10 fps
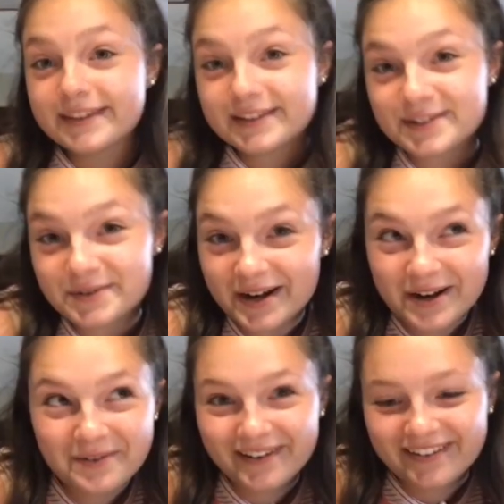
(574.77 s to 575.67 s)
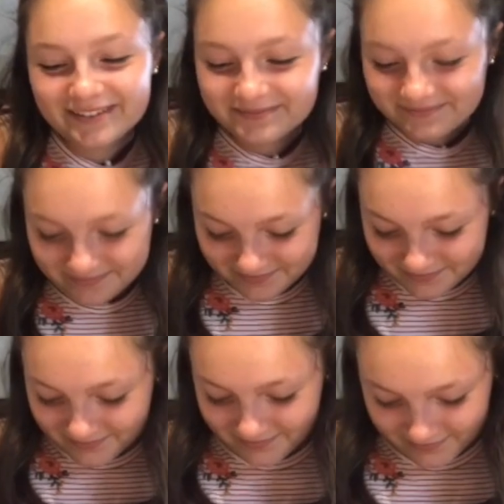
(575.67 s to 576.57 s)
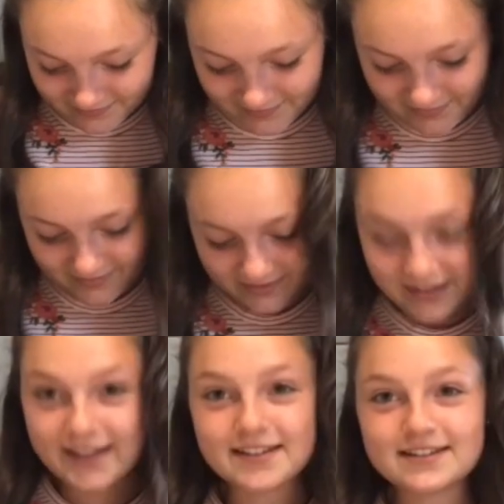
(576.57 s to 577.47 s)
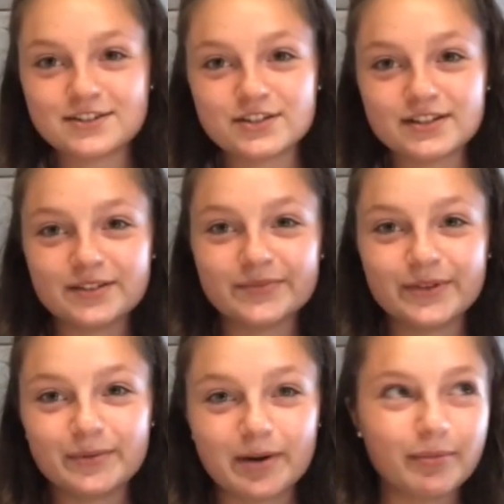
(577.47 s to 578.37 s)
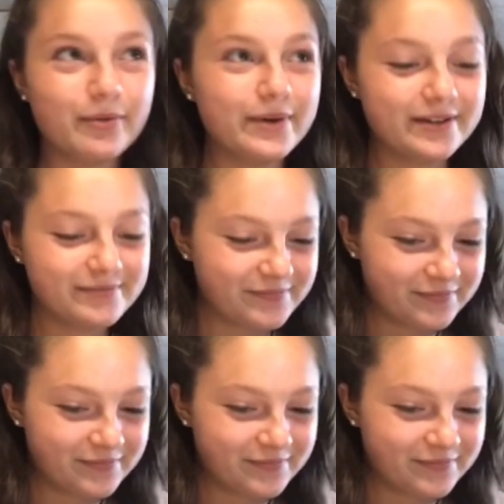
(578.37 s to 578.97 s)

So why not wear them? This is just a little purple one.